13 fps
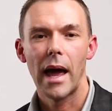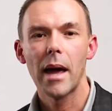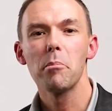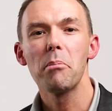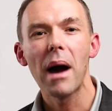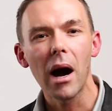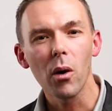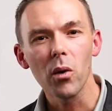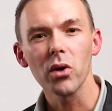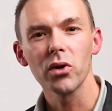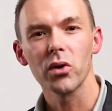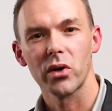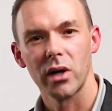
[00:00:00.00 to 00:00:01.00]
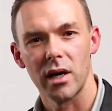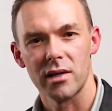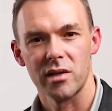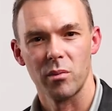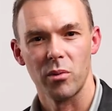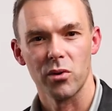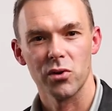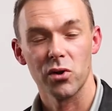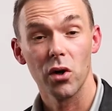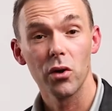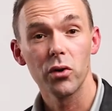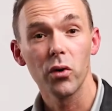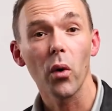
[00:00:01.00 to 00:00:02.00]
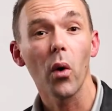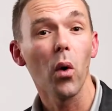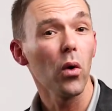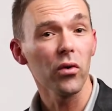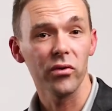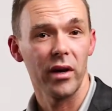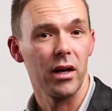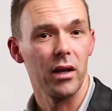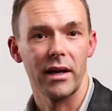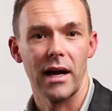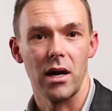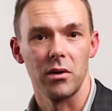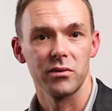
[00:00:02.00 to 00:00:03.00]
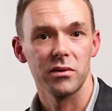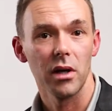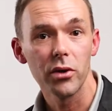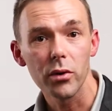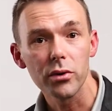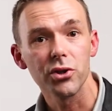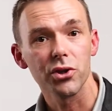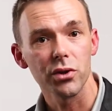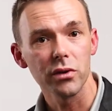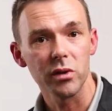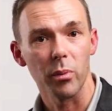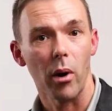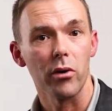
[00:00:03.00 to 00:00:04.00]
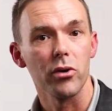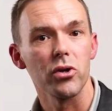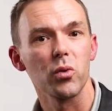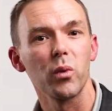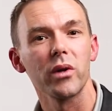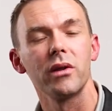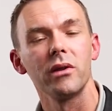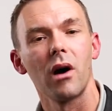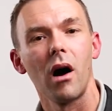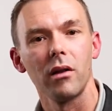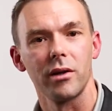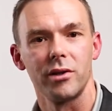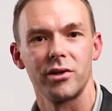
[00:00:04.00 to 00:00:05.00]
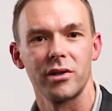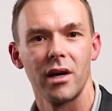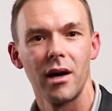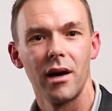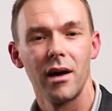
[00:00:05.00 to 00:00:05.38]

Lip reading: Empower your customers, your wholesale accounts, and your insurance partners with knowledge.